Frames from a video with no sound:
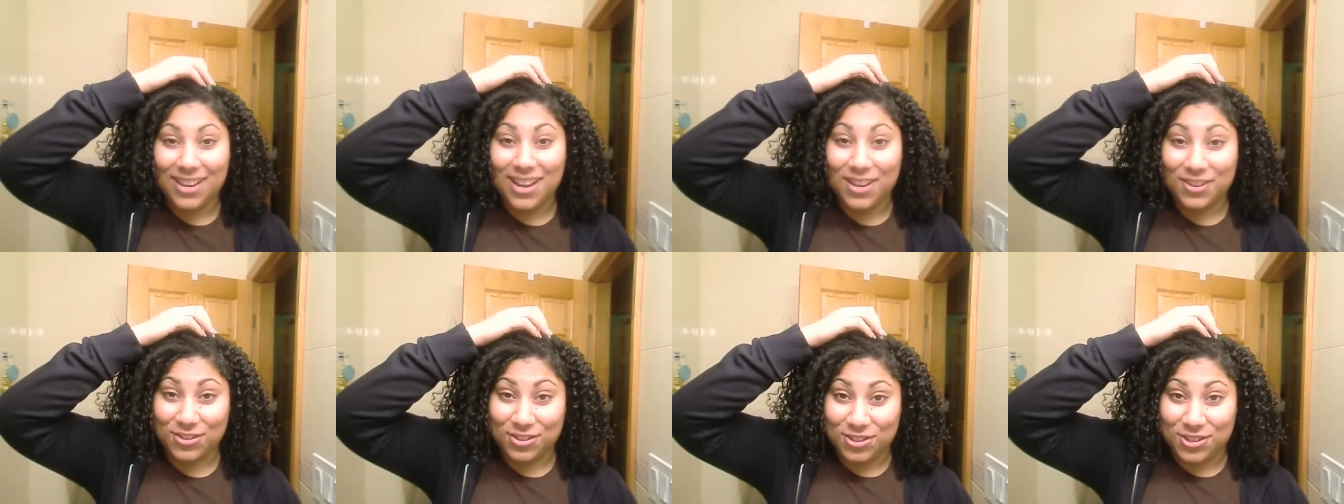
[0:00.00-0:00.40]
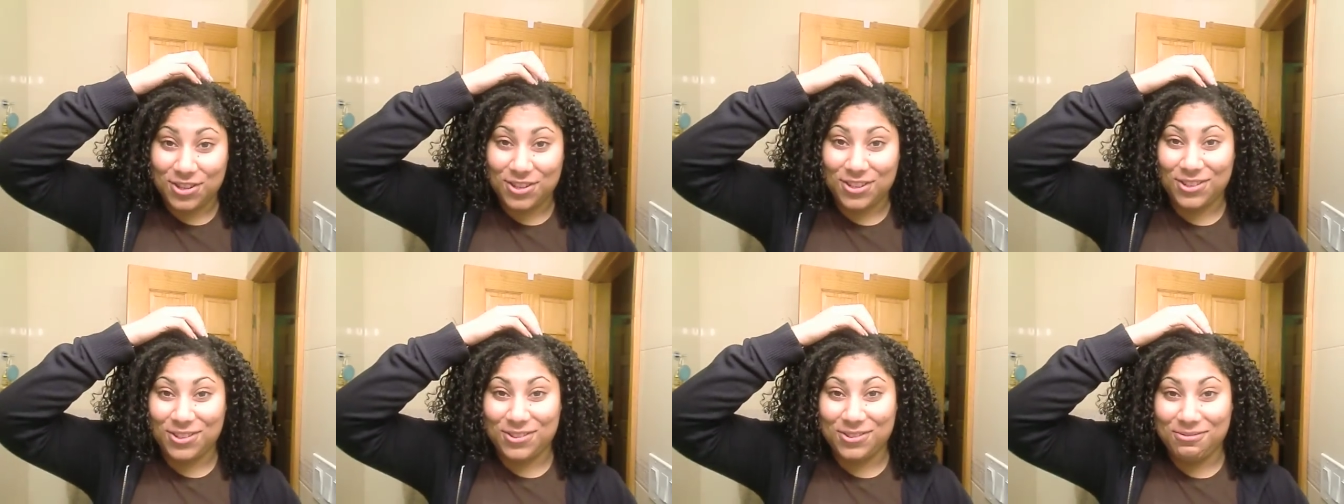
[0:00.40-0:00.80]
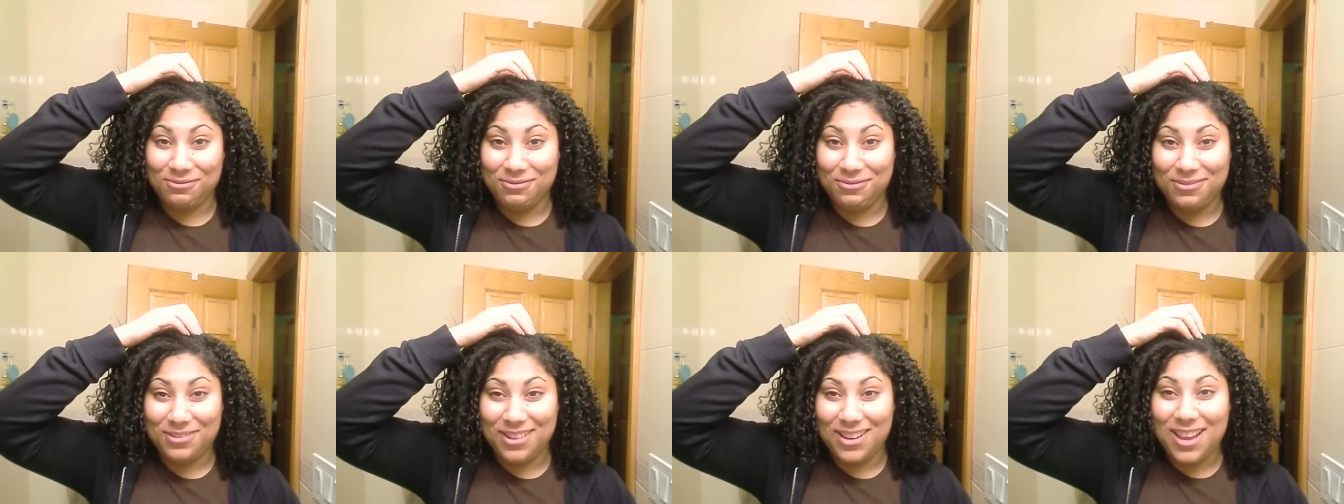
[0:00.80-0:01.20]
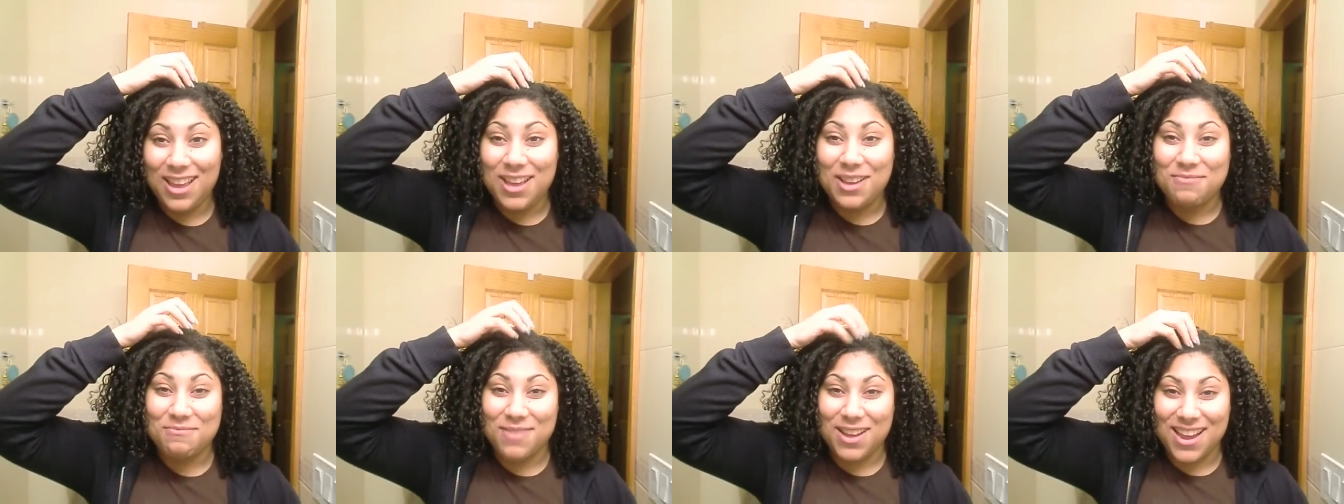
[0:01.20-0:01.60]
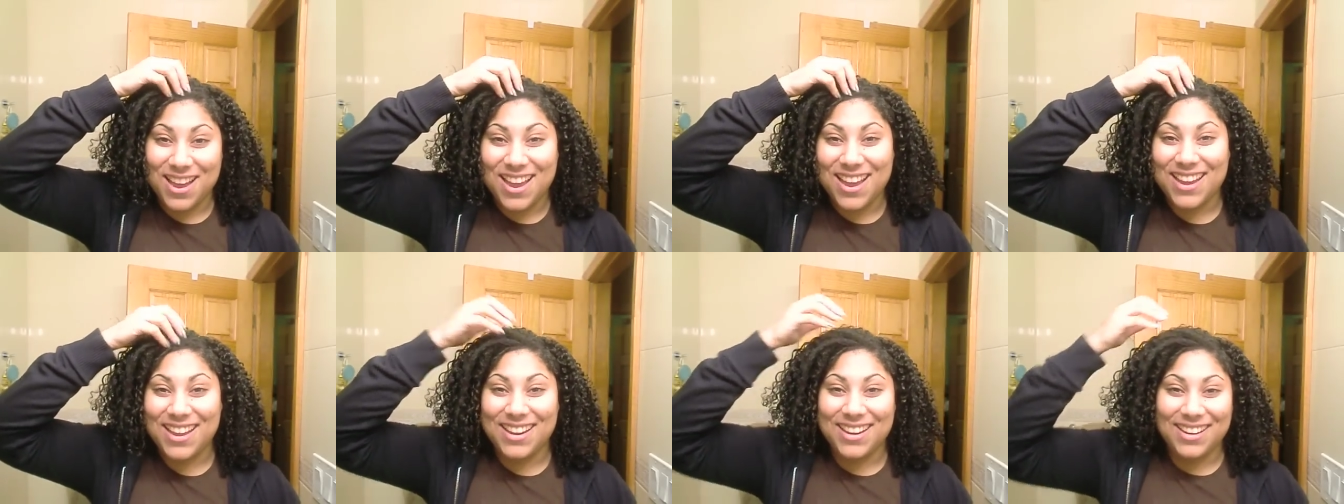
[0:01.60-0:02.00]
I'll show you
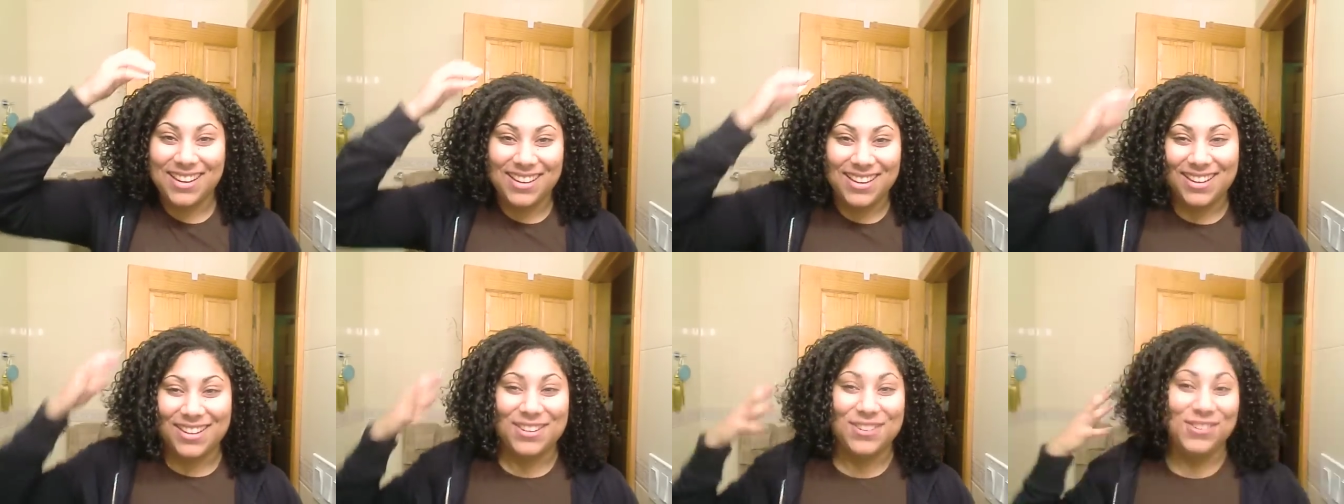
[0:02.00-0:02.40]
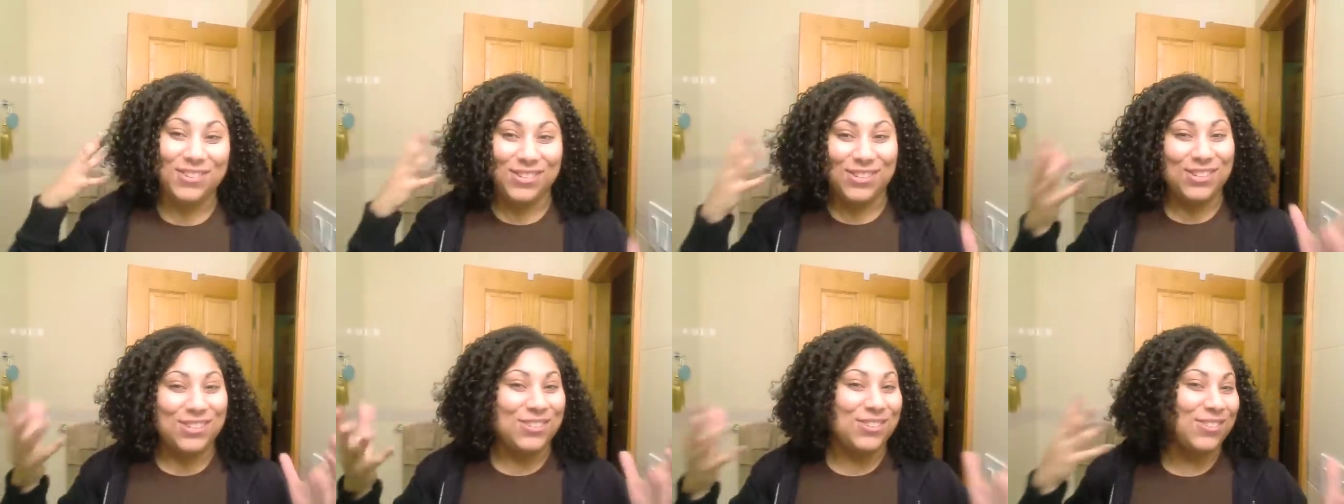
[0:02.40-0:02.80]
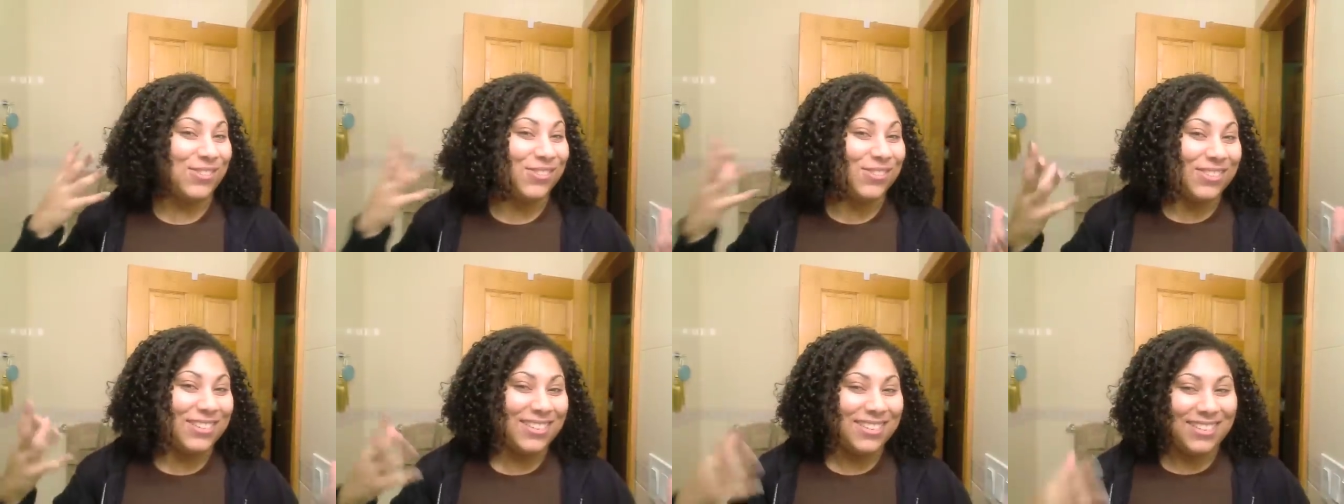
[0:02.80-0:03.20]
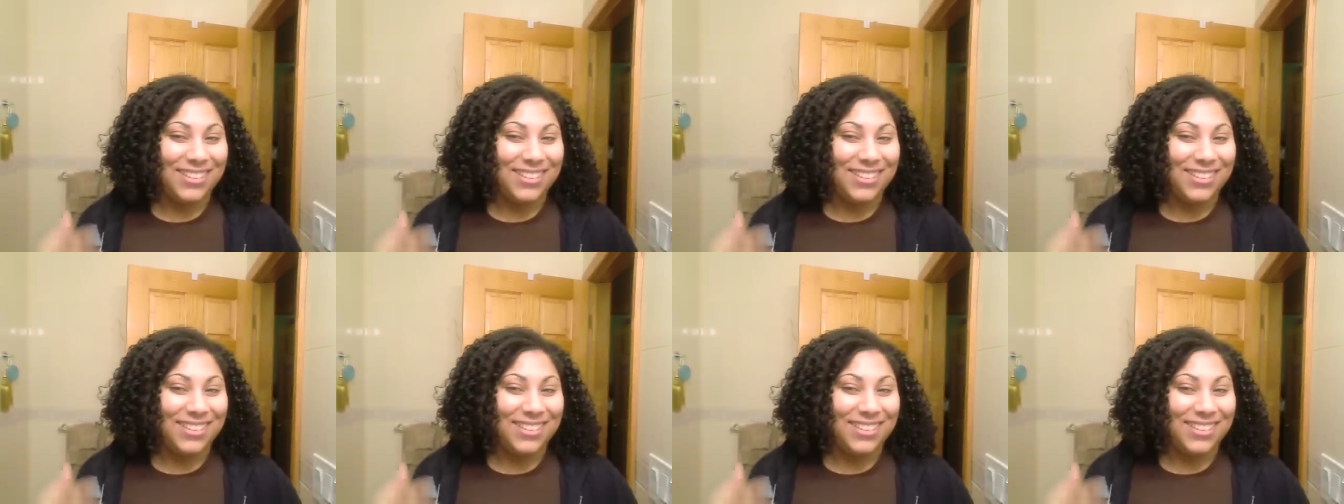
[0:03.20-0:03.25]
my new do